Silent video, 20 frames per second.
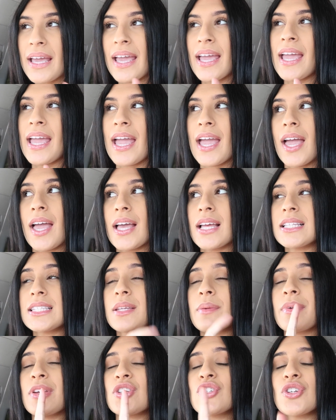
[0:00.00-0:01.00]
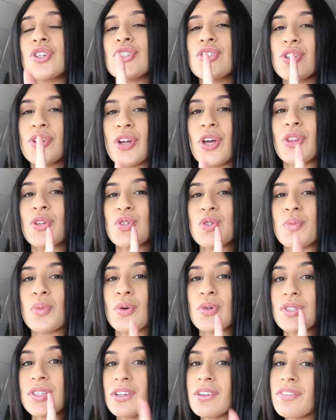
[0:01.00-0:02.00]
and make sure you turn on those
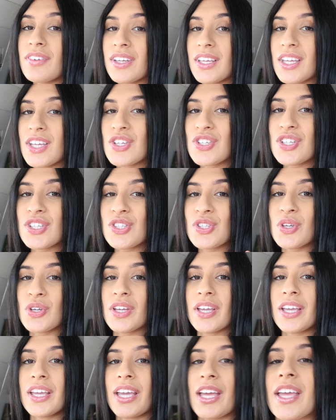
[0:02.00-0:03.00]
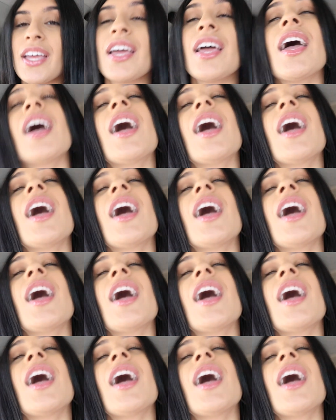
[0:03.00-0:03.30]
post notifications so you can get